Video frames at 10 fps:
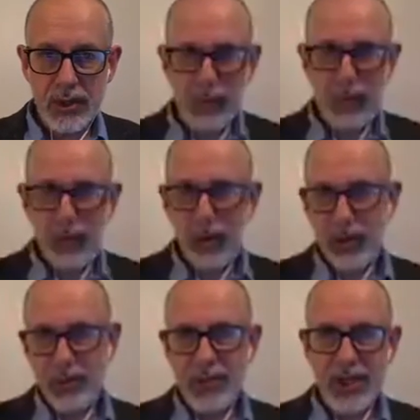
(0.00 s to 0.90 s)
record
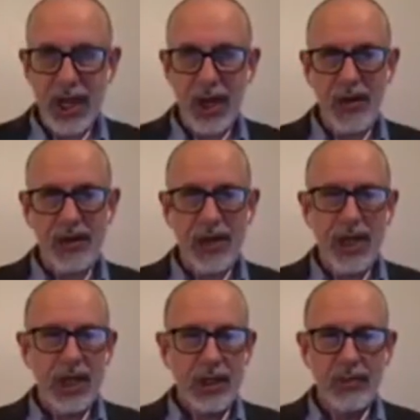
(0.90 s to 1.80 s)
themselves
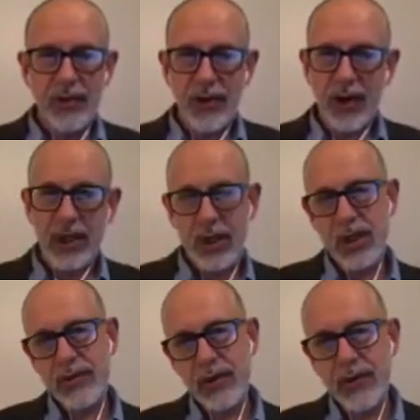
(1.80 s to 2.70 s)
can be very
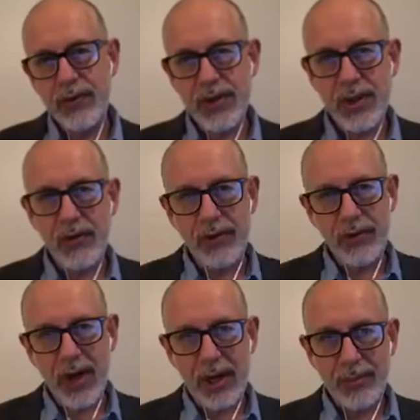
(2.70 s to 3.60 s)
useful for sort of
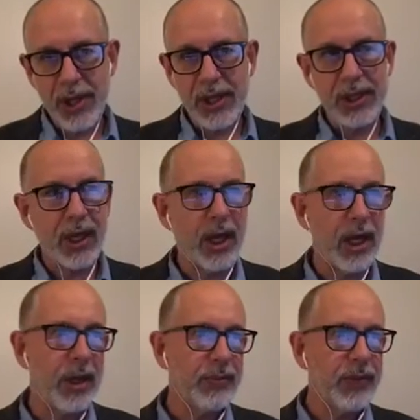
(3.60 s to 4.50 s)
developing
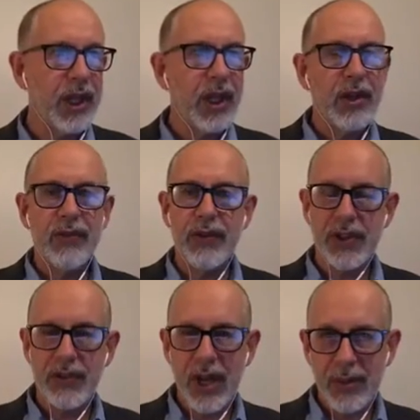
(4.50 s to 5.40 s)

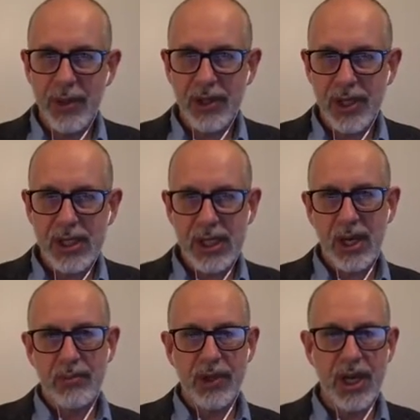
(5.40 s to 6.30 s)
things like
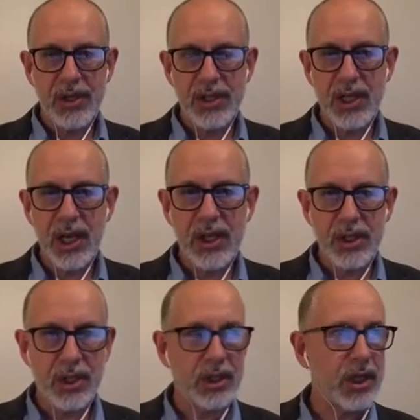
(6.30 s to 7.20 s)

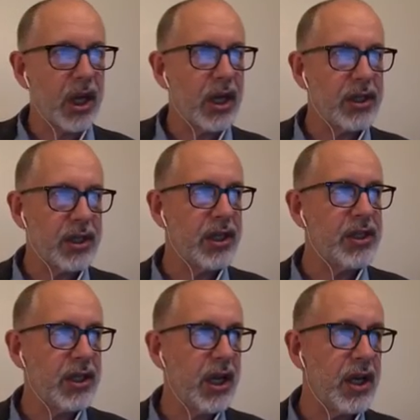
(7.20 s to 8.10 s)
pronunciation and
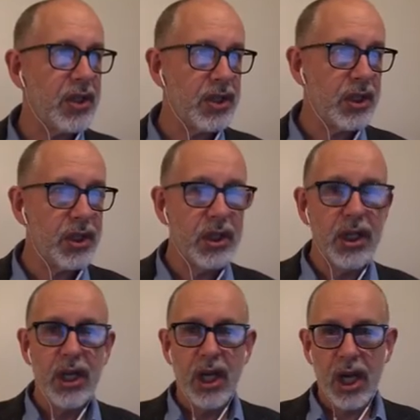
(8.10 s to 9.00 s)
intonation.
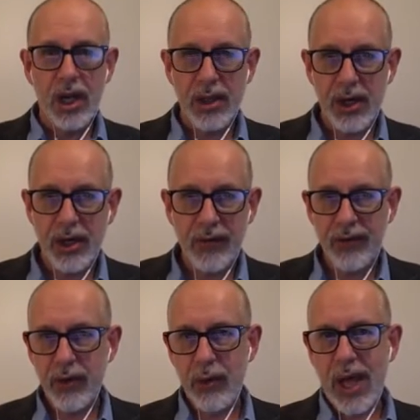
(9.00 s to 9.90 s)
There are a
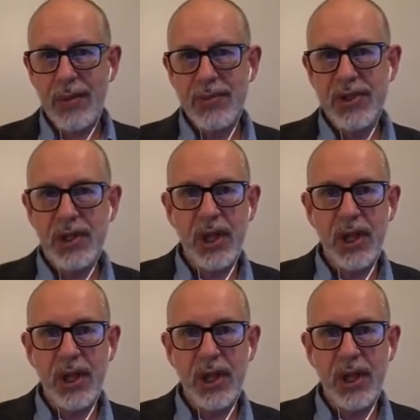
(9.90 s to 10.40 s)
few apps